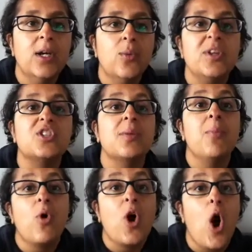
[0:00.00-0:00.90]
which are
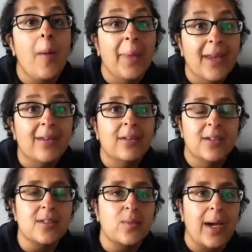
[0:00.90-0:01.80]
more common
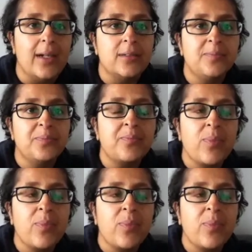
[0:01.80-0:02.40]
as well.